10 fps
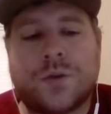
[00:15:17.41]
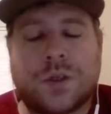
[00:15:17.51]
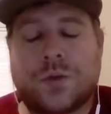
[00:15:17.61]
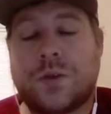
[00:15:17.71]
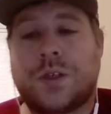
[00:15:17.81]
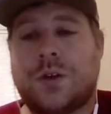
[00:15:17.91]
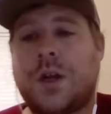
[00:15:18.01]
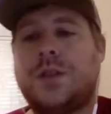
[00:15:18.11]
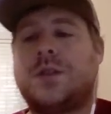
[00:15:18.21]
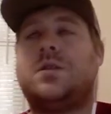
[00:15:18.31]
which is really
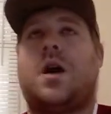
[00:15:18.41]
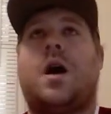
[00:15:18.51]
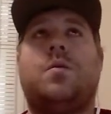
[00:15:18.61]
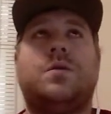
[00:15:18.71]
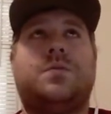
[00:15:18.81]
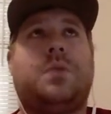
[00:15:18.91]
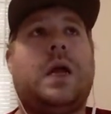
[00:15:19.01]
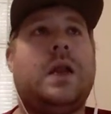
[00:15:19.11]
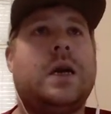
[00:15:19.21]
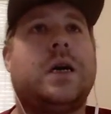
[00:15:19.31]
strange because I was
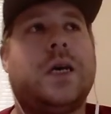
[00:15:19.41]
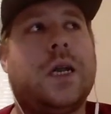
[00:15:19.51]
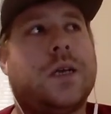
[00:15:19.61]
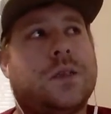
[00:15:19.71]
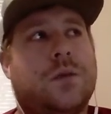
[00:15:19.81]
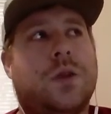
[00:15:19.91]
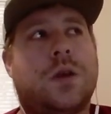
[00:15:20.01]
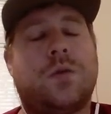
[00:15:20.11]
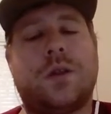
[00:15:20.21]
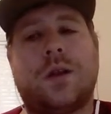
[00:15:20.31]
planning on getting something
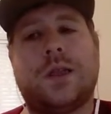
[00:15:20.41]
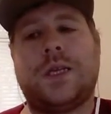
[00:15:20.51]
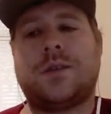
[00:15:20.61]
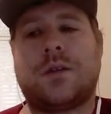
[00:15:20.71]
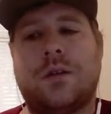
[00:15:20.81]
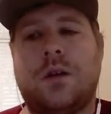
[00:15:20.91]
with at least